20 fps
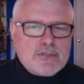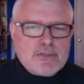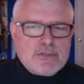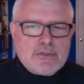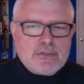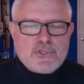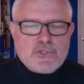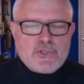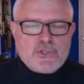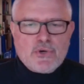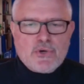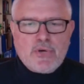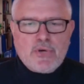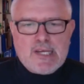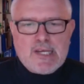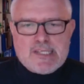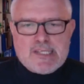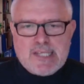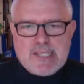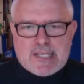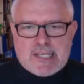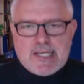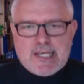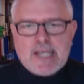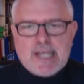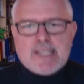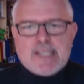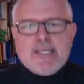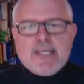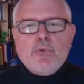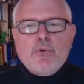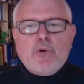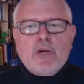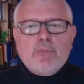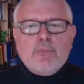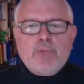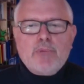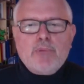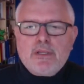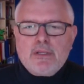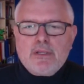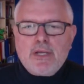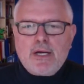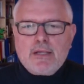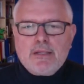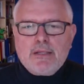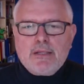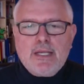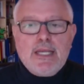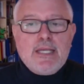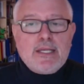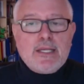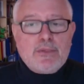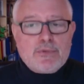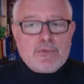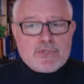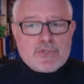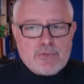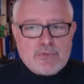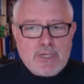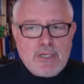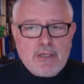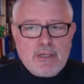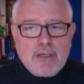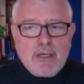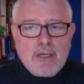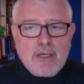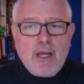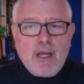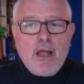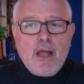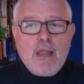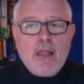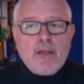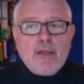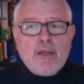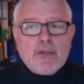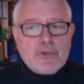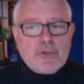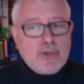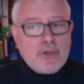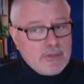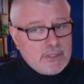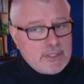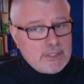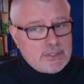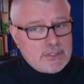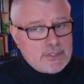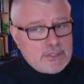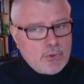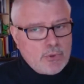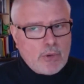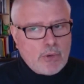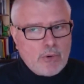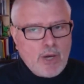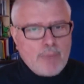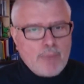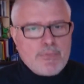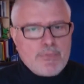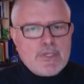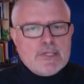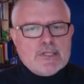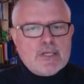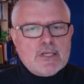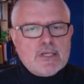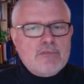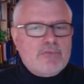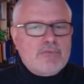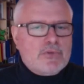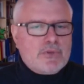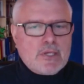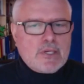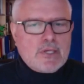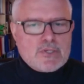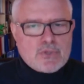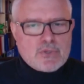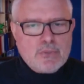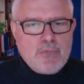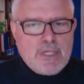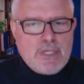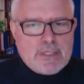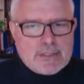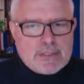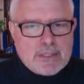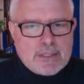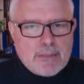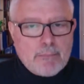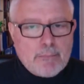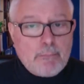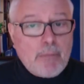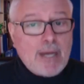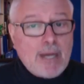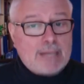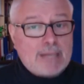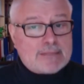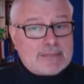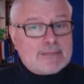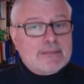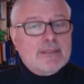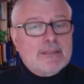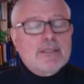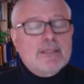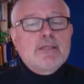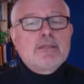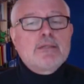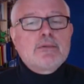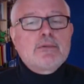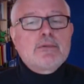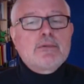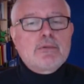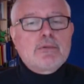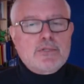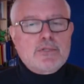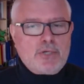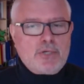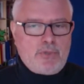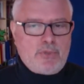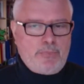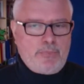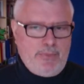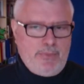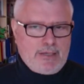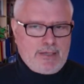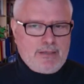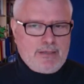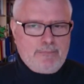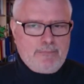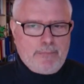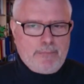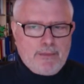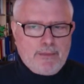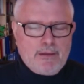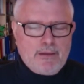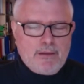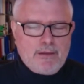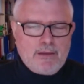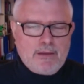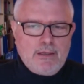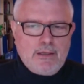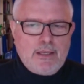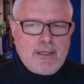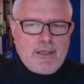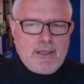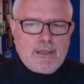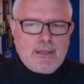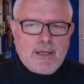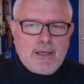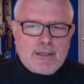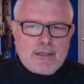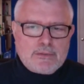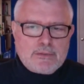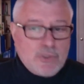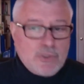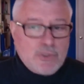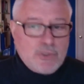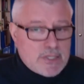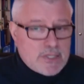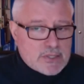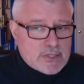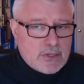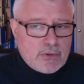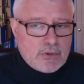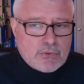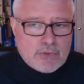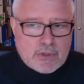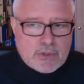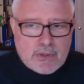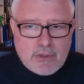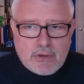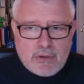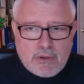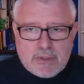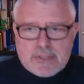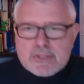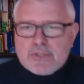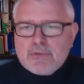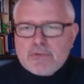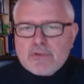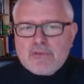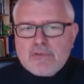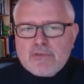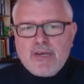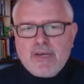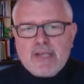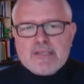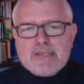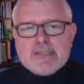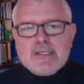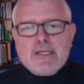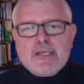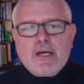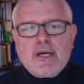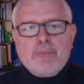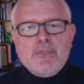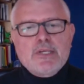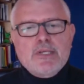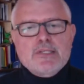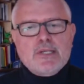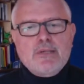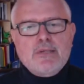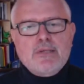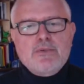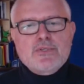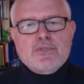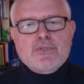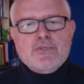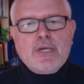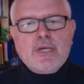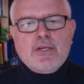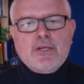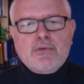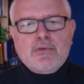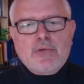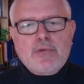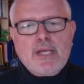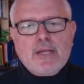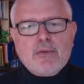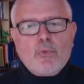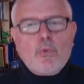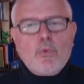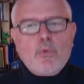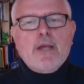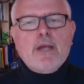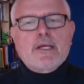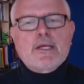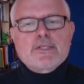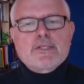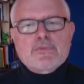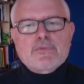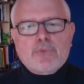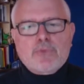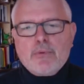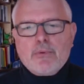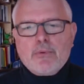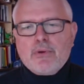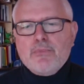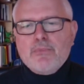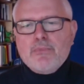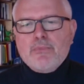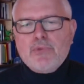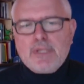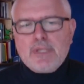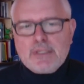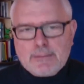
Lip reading: showcase the exciting work being done in industry, not only to our optics and photonics community, but to the general public. In doing so, the goal is to advance the optics industry and create awareness for our community.